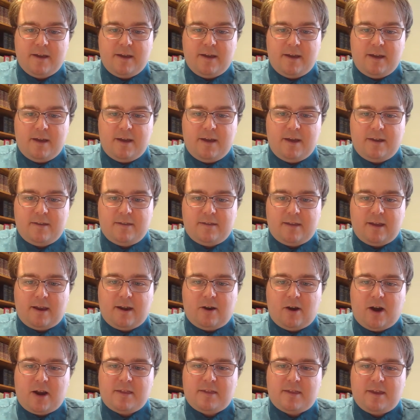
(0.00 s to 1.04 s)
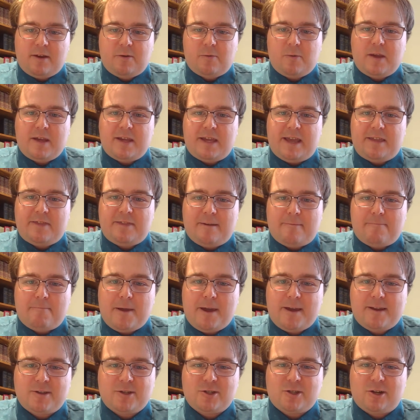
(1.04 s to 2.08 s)
And there, I think we get the
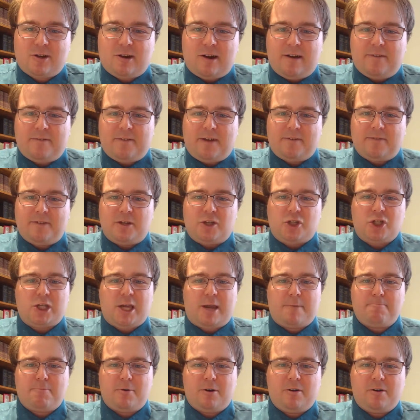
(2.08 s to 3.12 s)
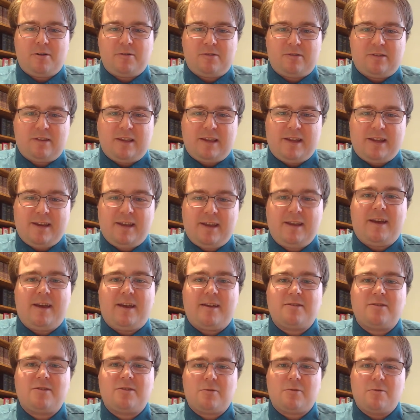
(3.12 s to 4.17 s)
picture of the shepherd leading
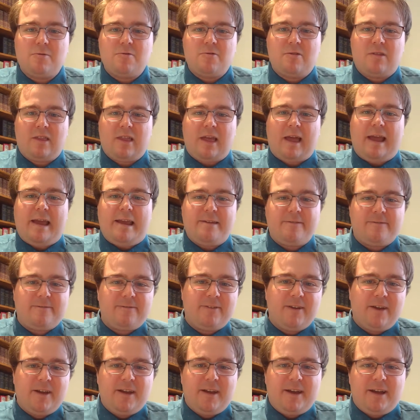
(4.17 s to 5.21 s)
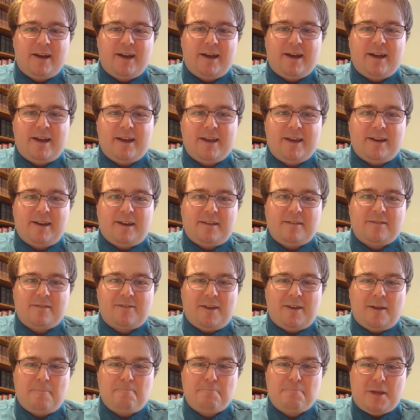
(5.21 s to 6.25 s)
us through life, and it's
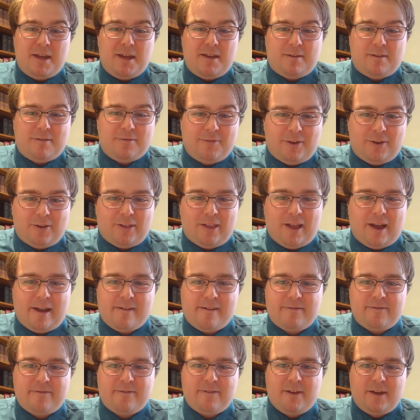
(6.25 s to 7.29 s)
a peaceful life.